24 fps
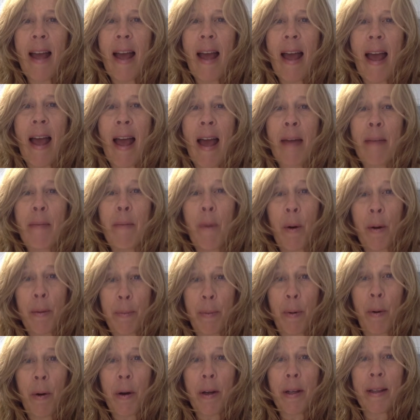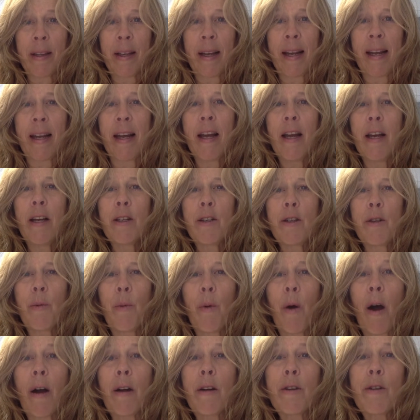And more importantly, to
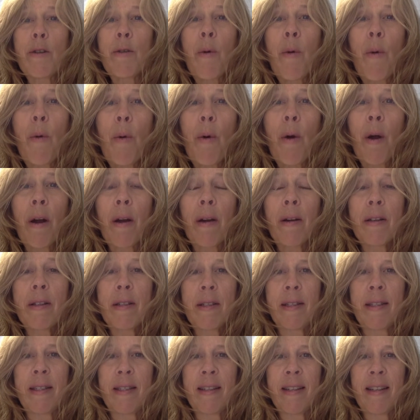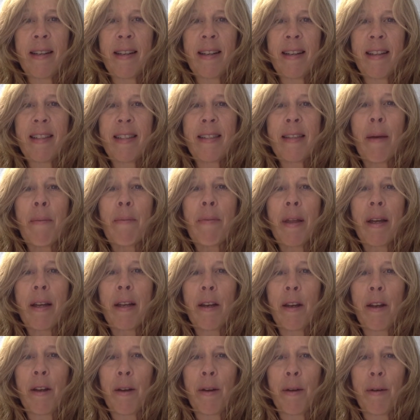walk towards something
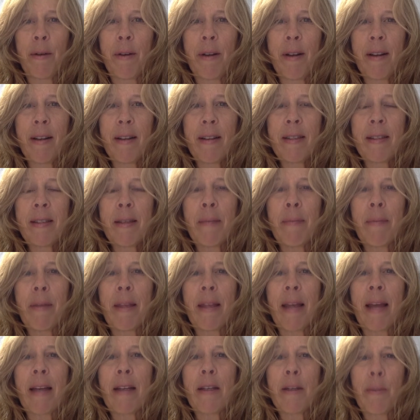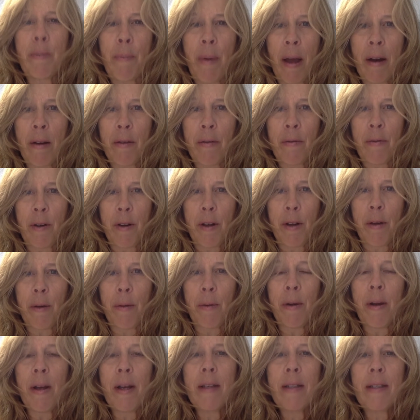new, something that is better for
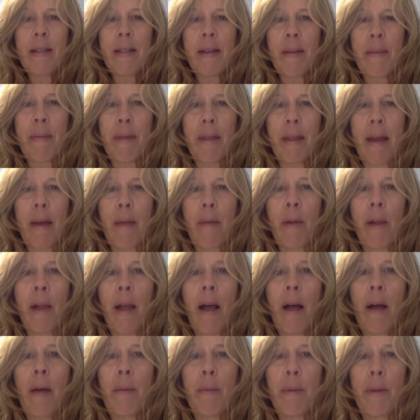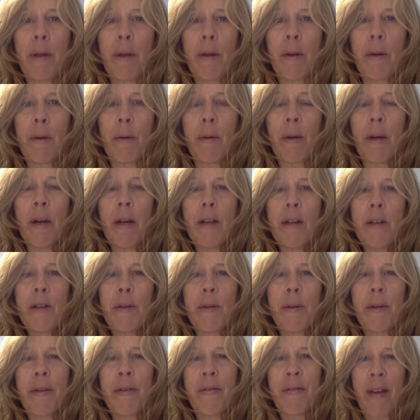you, something that will help you
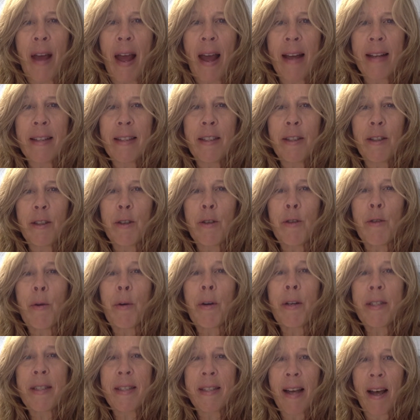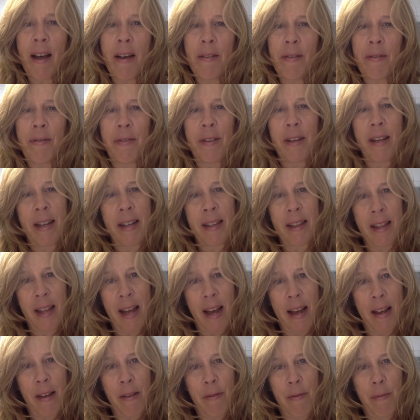to advance yourself in
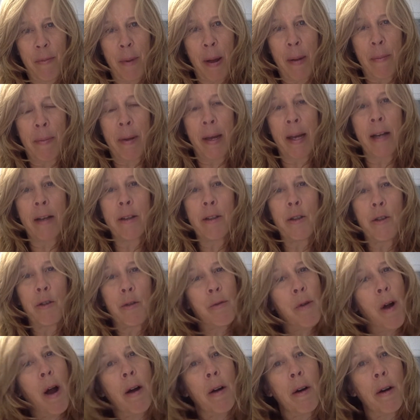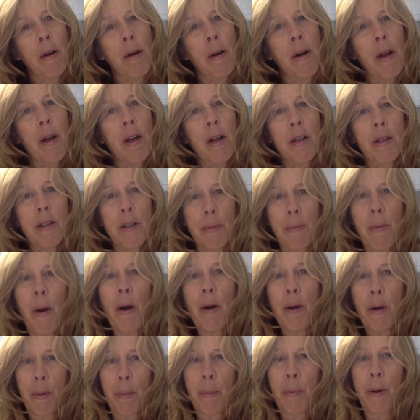life by being a stronger,
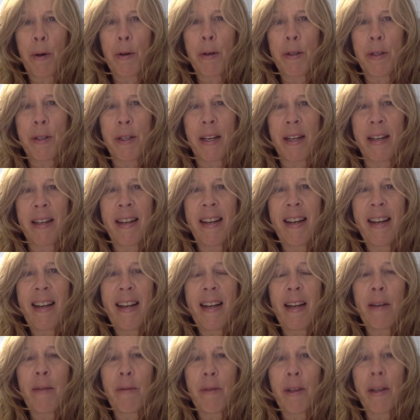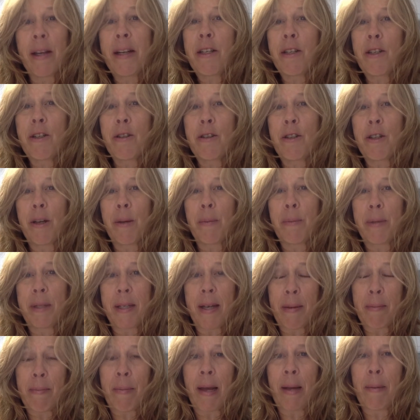smarter person in relationships
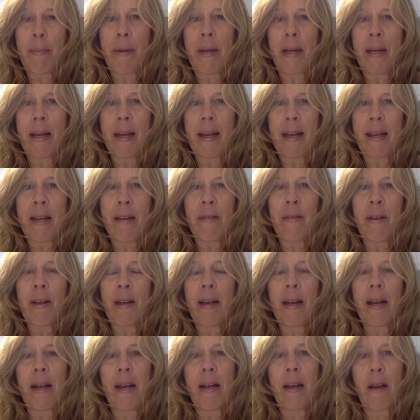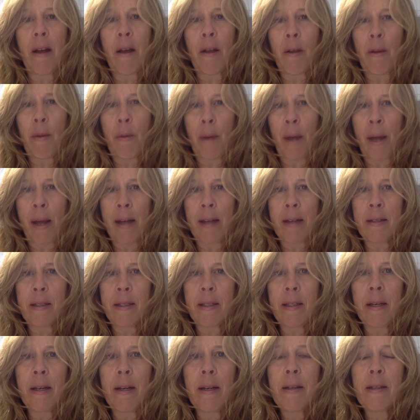and maybe even in other
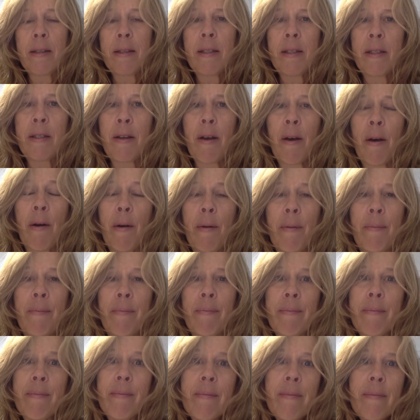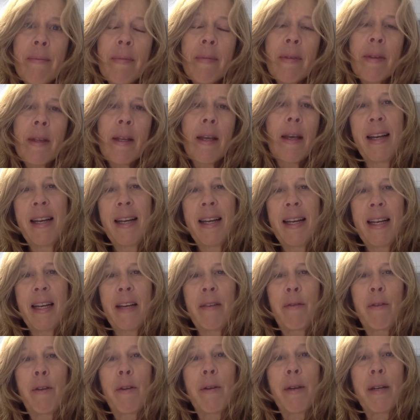ways. So
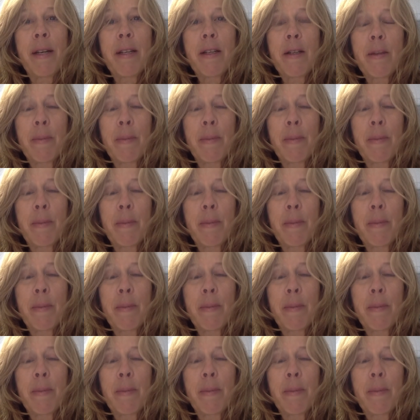If you need to